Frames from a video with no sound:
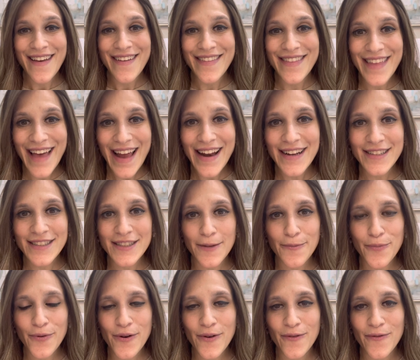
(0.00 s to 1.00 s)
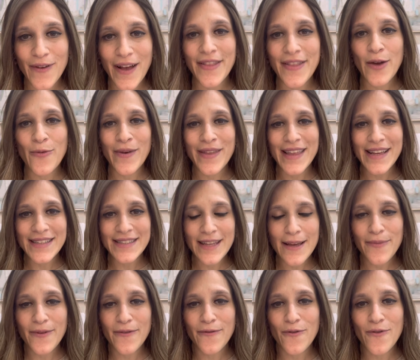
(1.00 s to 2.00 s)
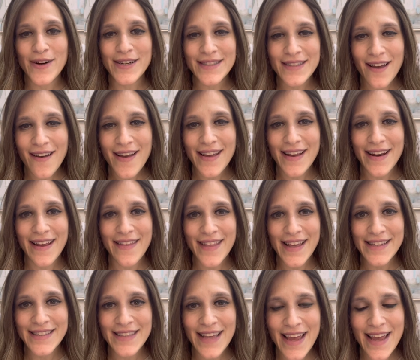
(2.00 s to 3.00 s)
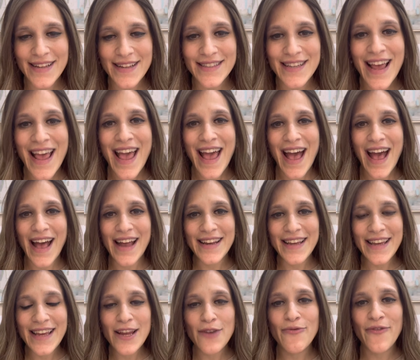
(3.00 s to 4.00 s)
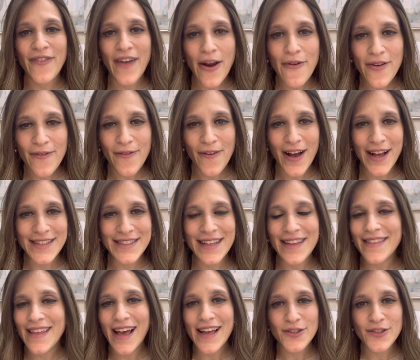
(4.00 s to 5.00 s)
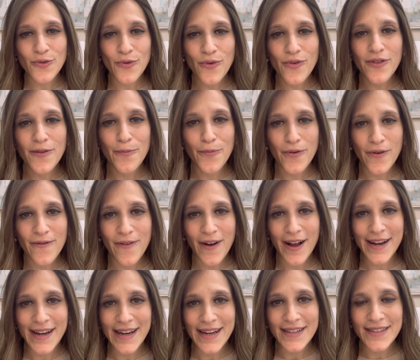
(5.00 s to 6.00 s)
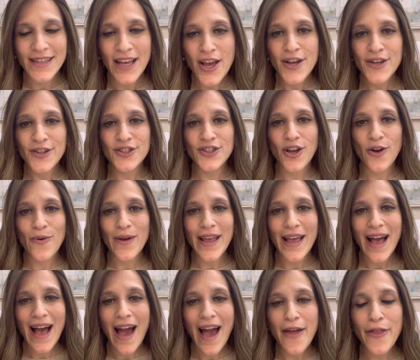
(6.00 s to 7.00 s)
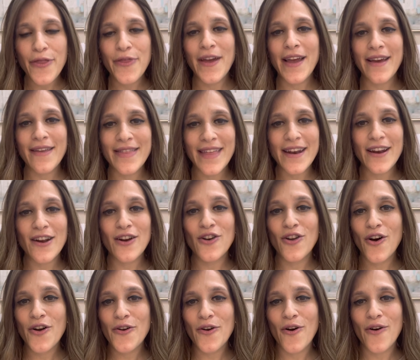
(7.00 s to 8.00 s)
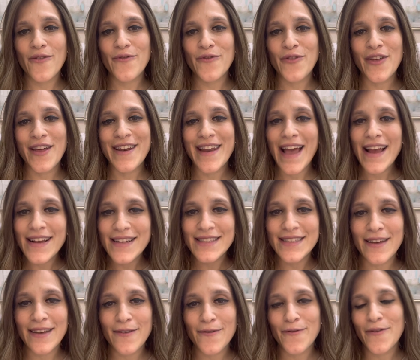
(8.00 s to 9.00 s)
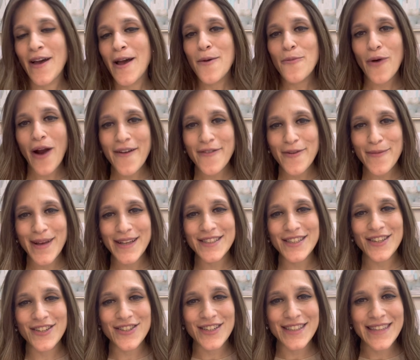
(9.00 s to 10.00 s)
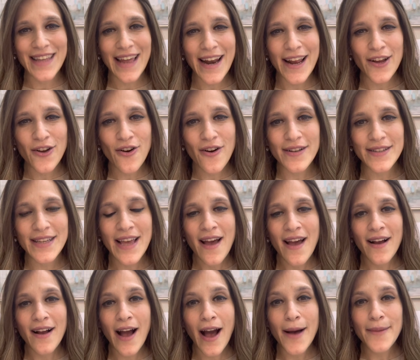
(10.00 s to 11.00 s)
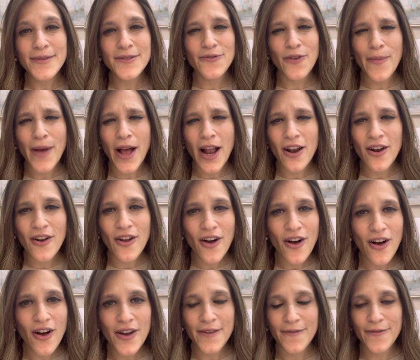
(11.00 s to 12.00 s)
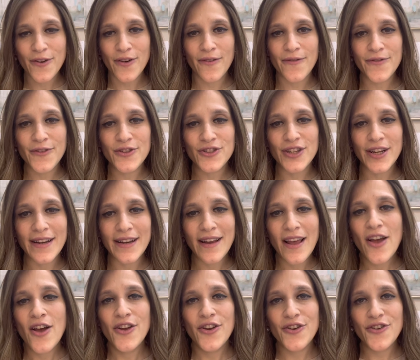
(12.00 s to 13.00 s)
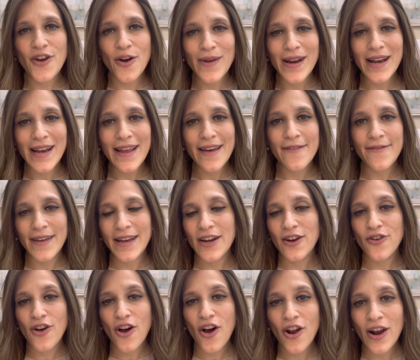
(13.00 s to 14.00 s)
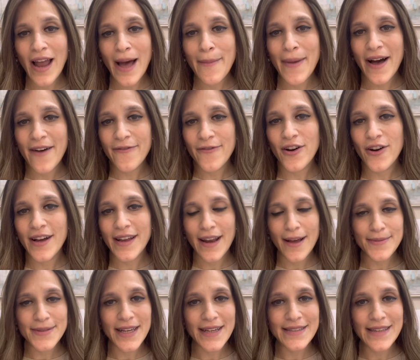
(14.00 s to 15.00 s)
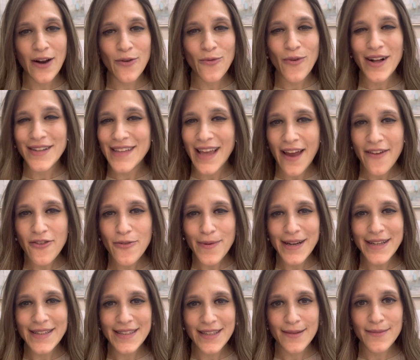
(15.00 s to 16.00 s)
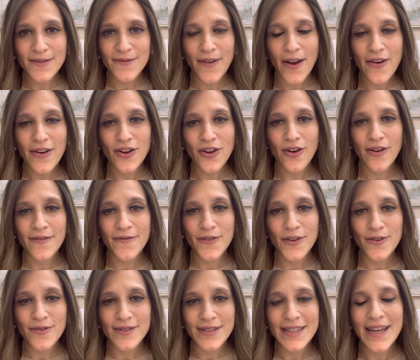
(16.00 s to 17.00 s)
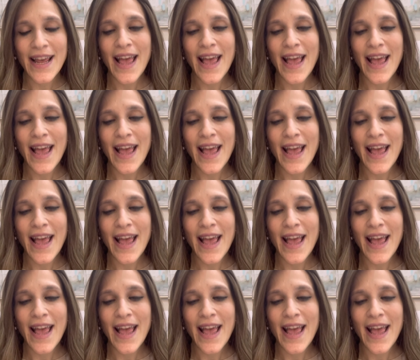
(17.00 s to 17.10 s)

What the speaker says: That is the proof. And then when they sit before a dayan and they say it and he verifies it, that is all the proof I need. So I think that a lot of the negative private messages that I got comes from a lot of confusion. We live in an olam hafuch, an upside down world. Everybody seems very confused.